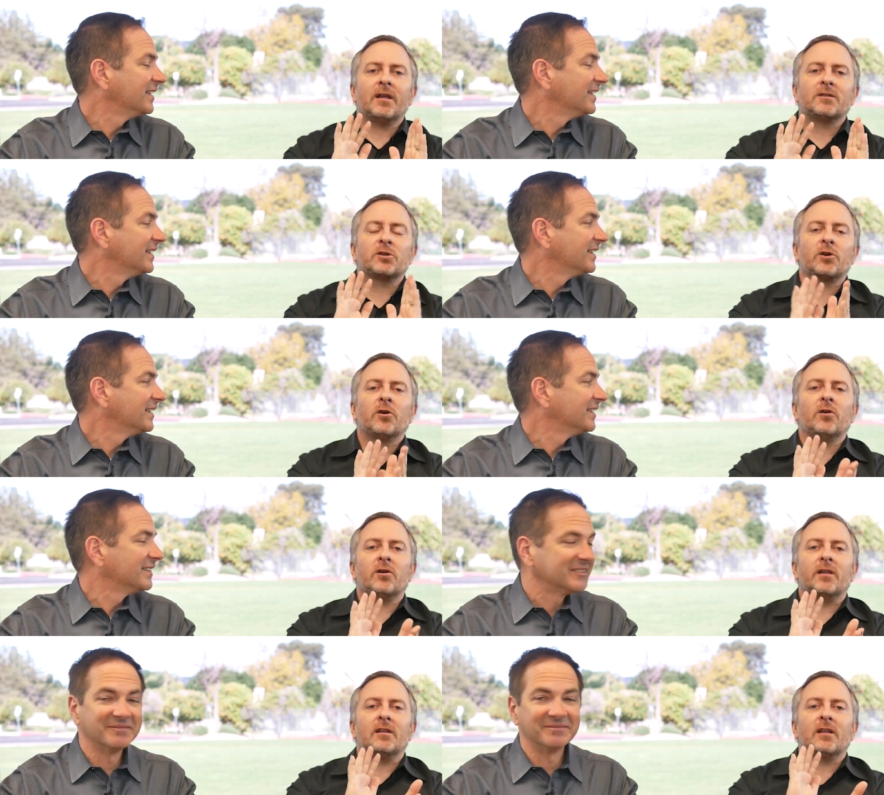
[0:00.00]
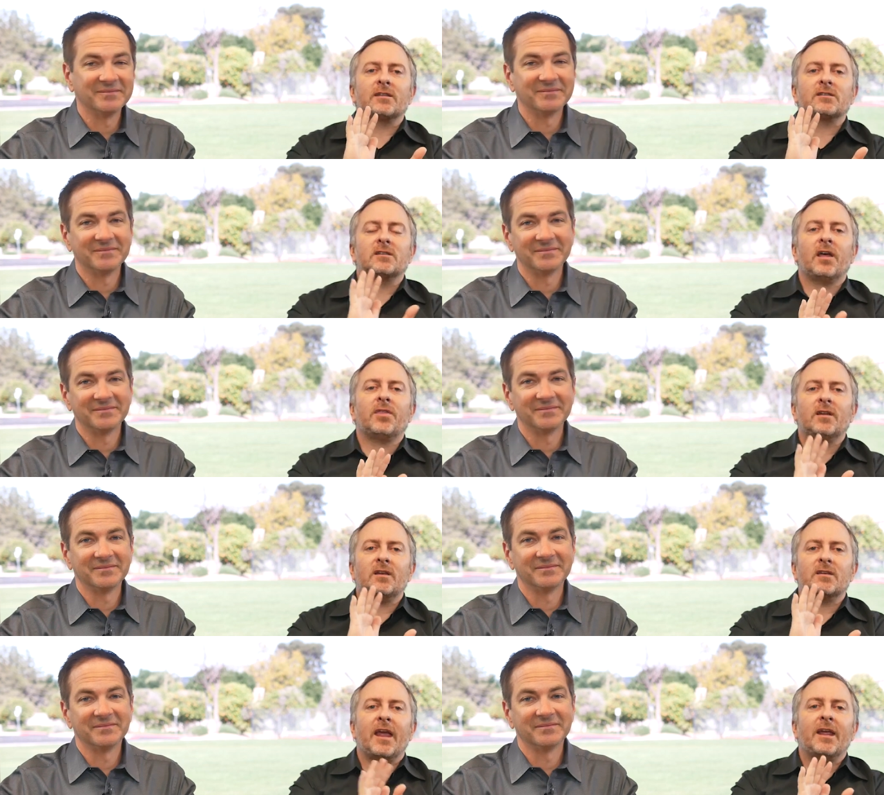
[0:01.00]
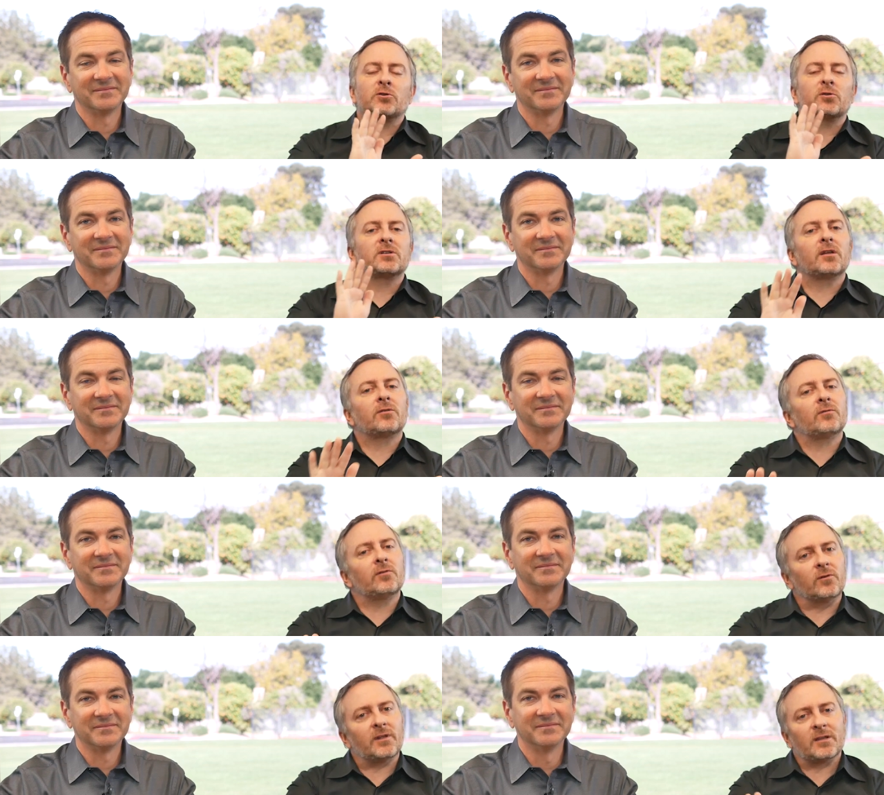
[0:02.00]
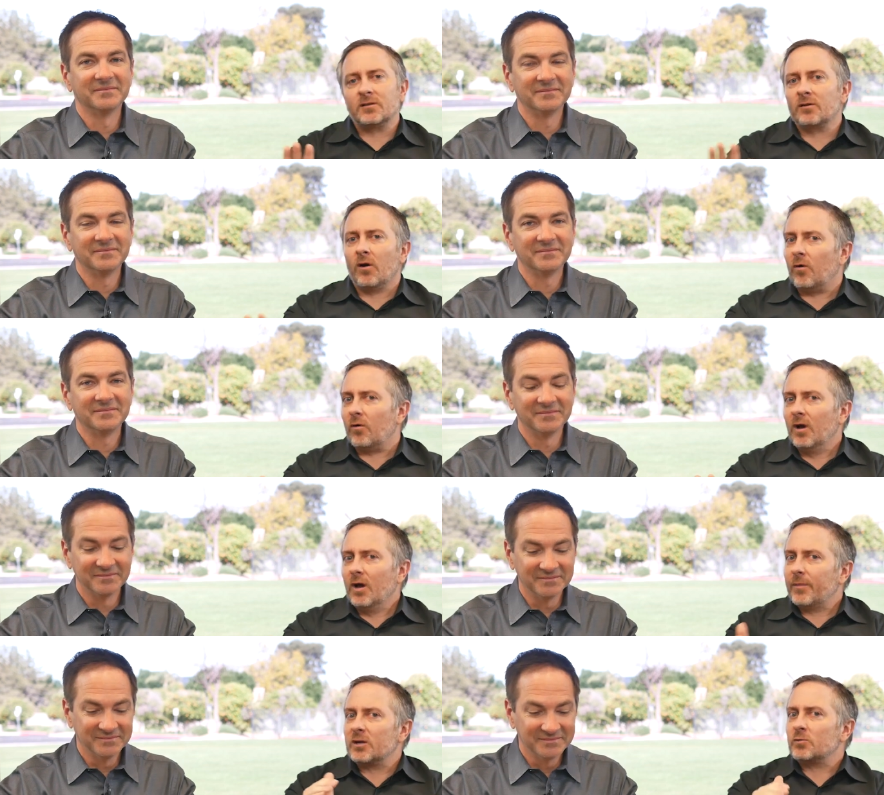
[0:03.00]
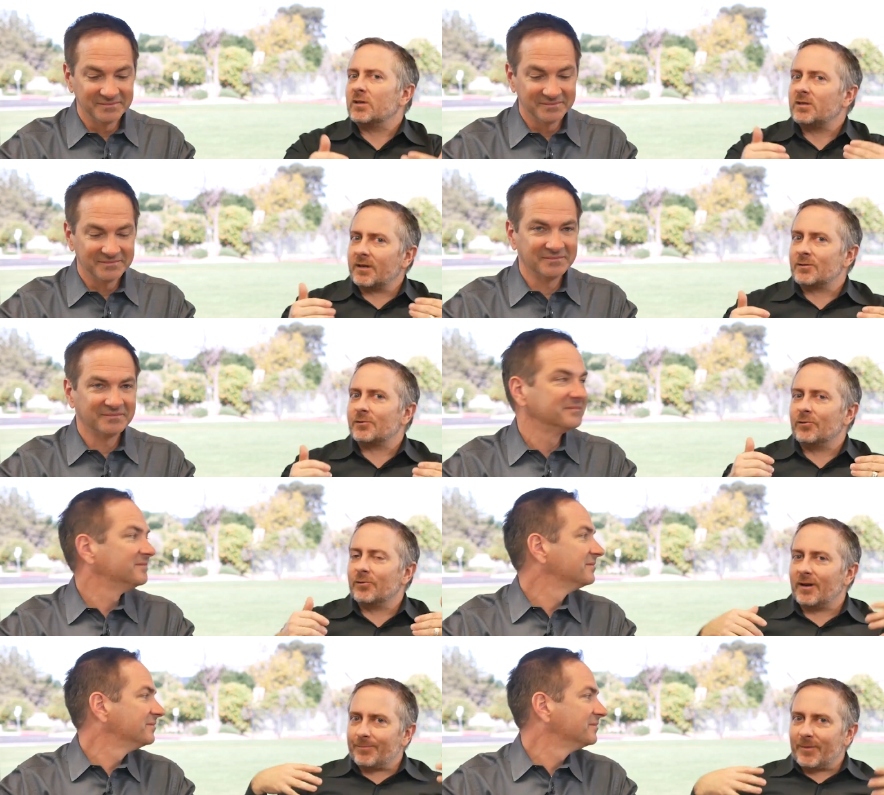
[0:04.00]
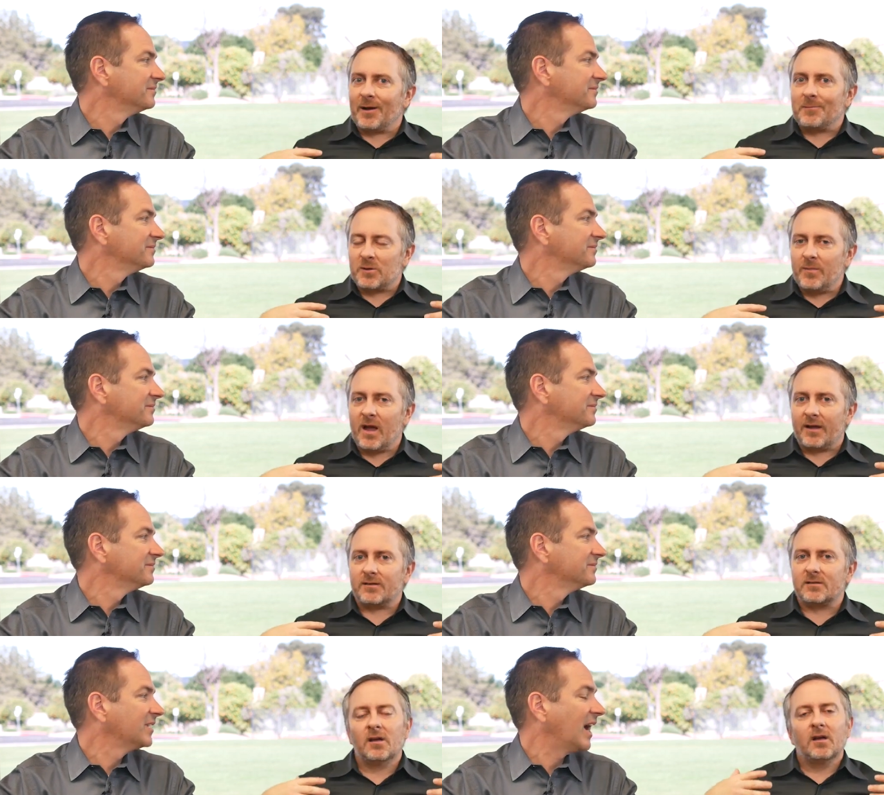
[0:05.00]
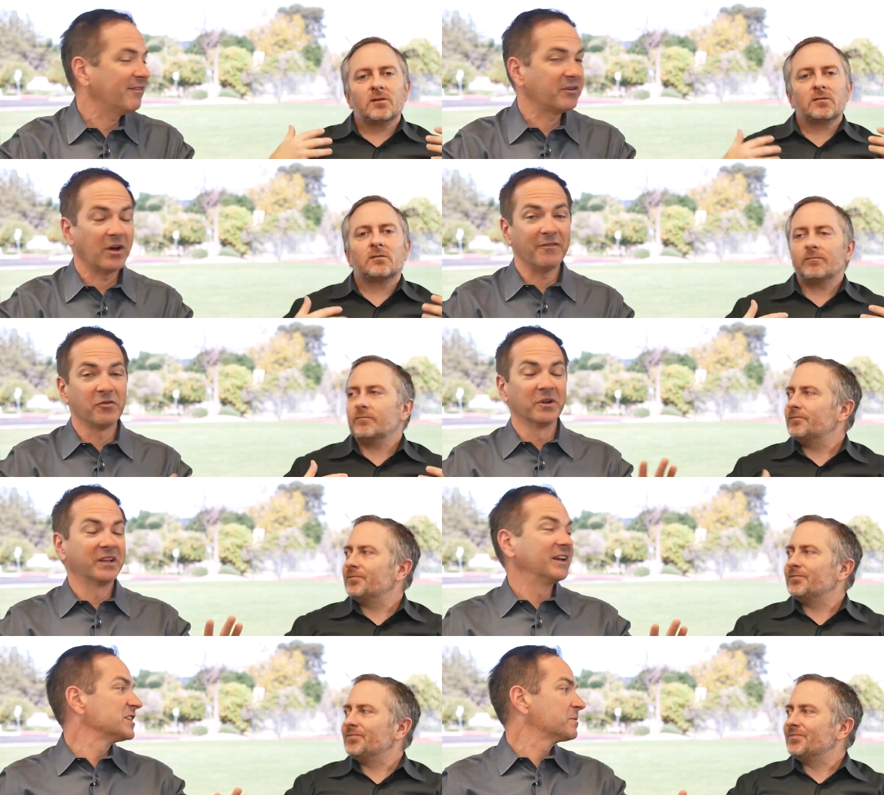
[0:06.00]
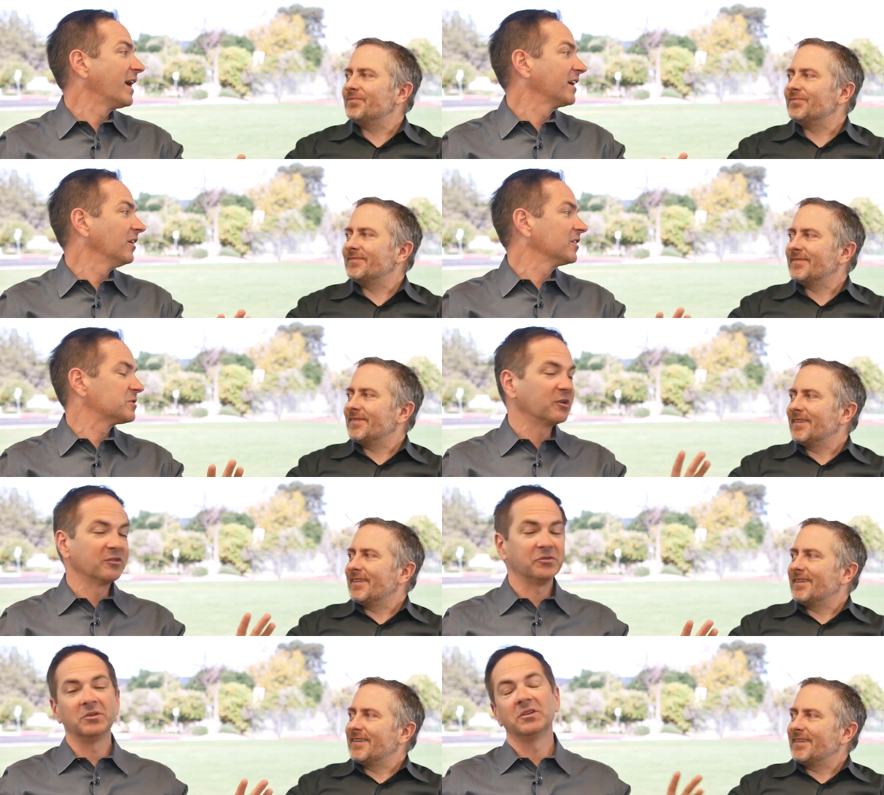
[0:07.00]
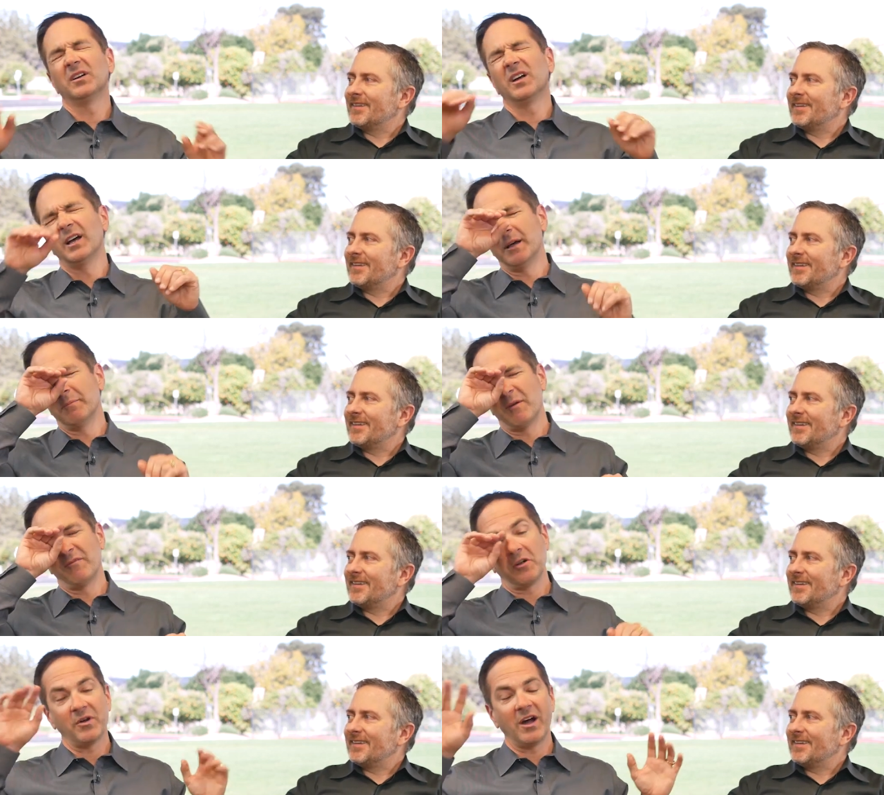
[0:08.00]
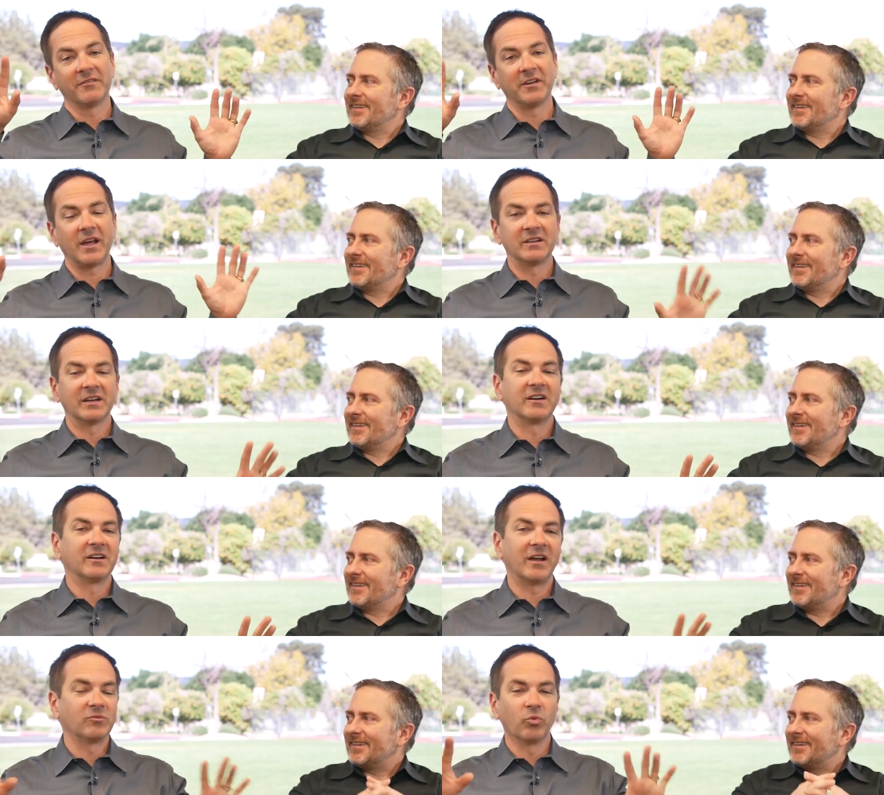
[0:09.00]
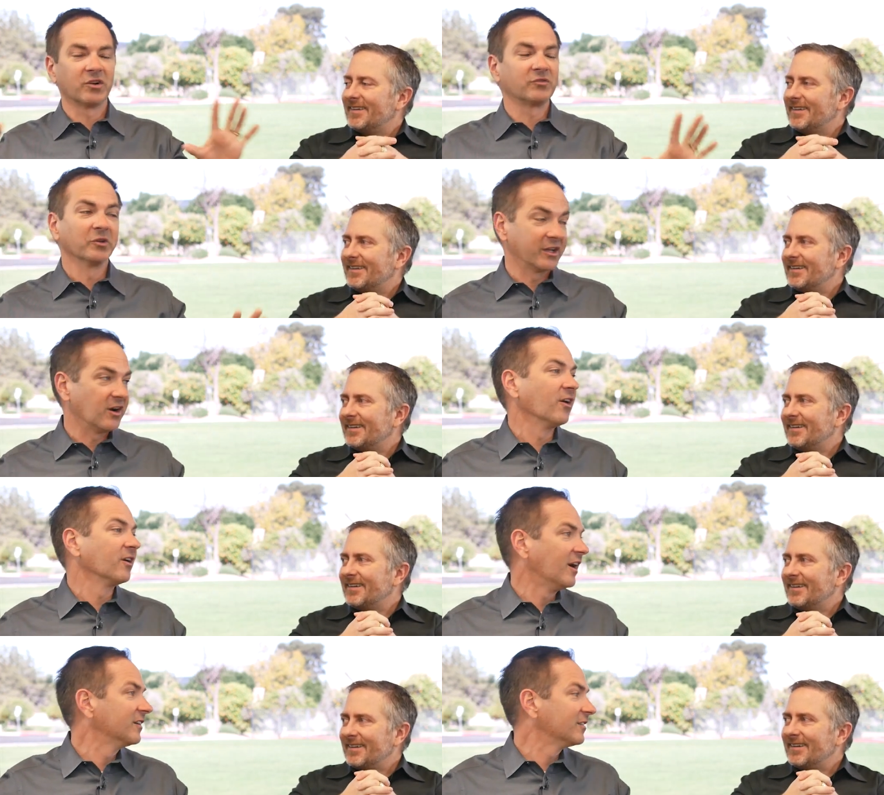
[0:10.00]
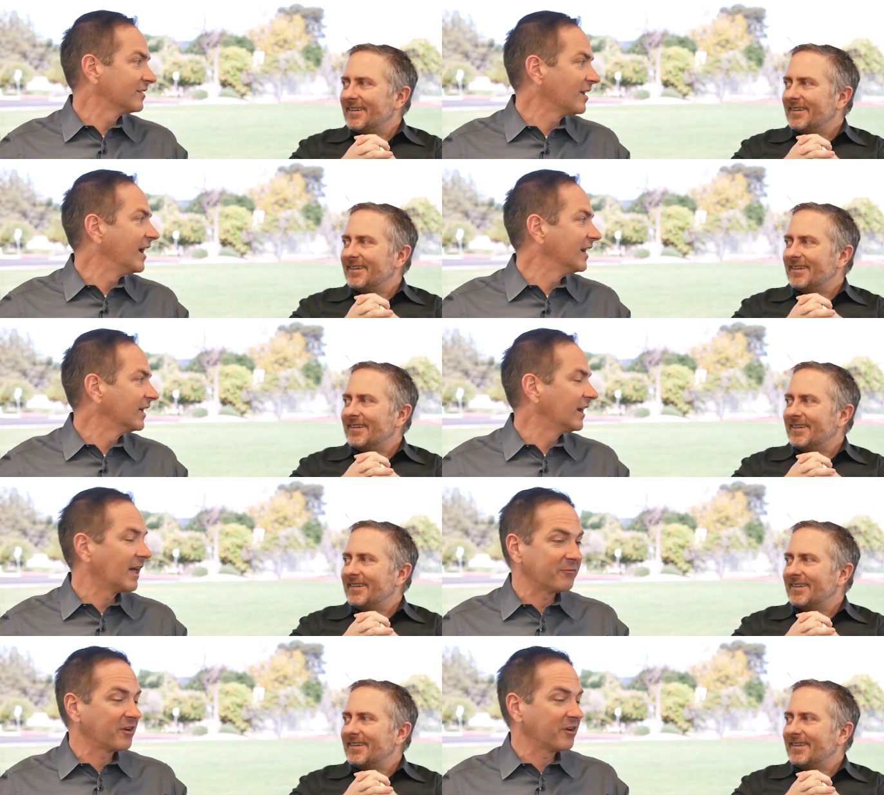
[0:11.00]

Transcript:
Speaker 1: to let security lets nothing dangerous get through. That's mm-hmm. the goal. Mm-hmm. Because once it gets through, then it becomes a mess.
Speaker 2: I have a, I have a really nice backyard. It's beautiful. Um, I'm very proud of it. I did. It, I worked really hard on designing it. I'm